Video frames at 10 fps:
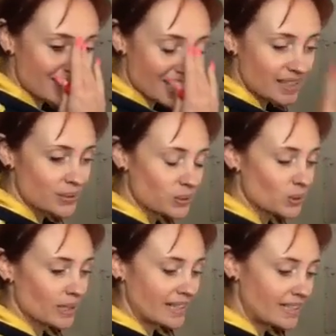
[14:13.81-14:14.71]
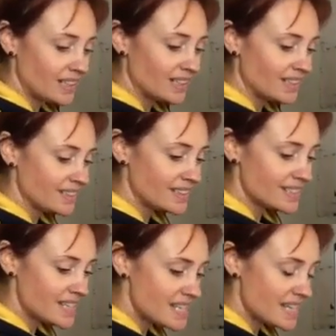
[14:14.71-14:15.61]
It's like the Orla Keeley
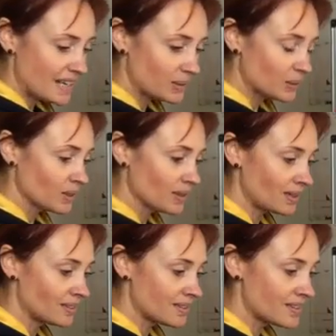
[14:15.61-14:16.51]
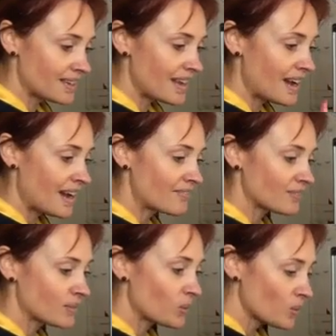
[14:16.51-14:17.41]
tea towel, and they
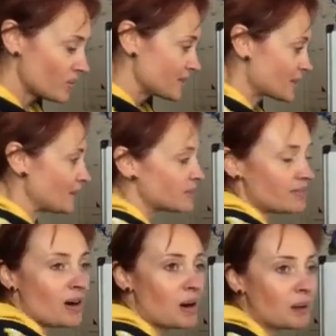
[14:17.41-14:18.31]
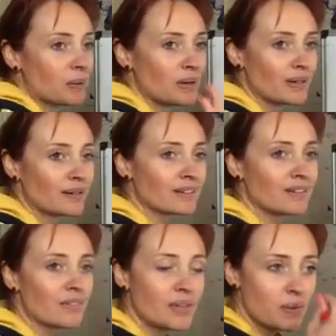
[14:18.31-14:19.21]
have all this kind of artwork
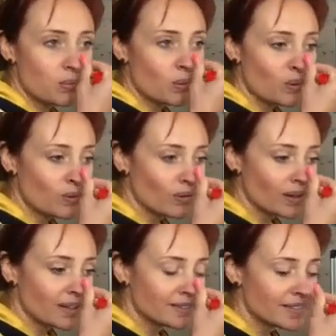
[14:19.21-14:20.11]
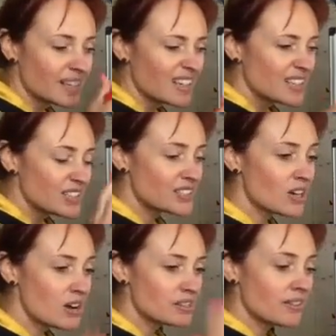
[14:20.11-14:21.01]
on their wall, and you
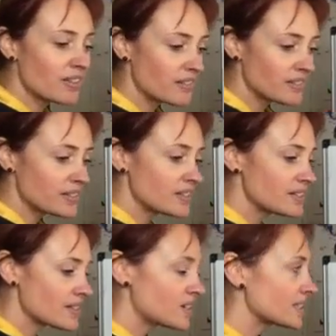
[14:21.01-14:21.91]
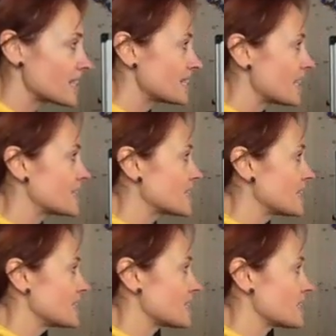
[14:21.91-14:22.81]
start to get a sense
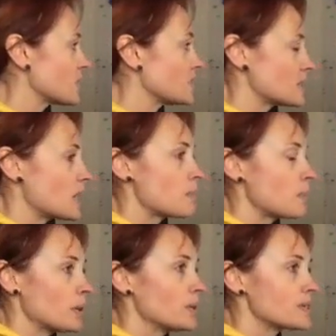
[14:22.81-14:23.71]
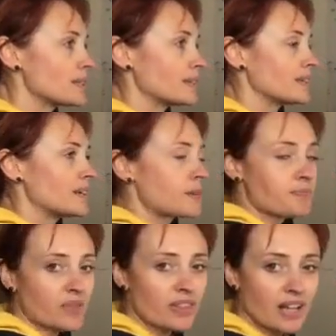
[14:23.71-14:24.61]
that it's a certain type of person
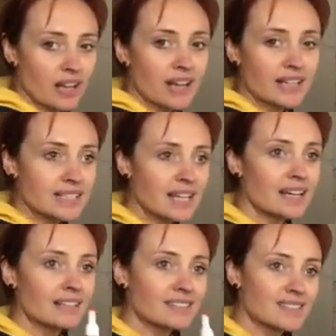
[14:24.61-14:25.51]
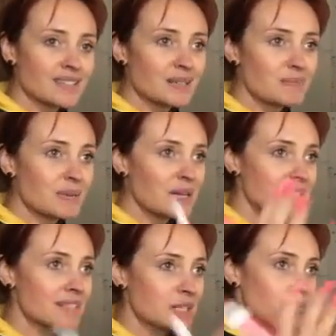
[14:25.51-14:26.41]
that likes that
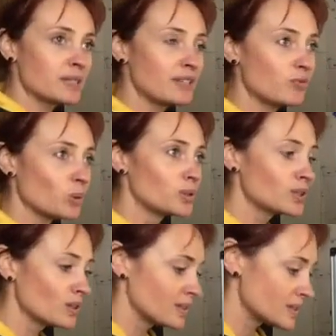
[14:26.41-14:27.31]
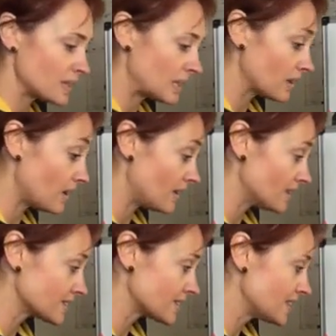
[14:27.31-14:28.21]
nice expressive watercolour style
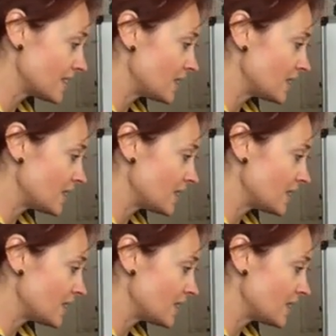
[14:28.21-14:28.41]
art.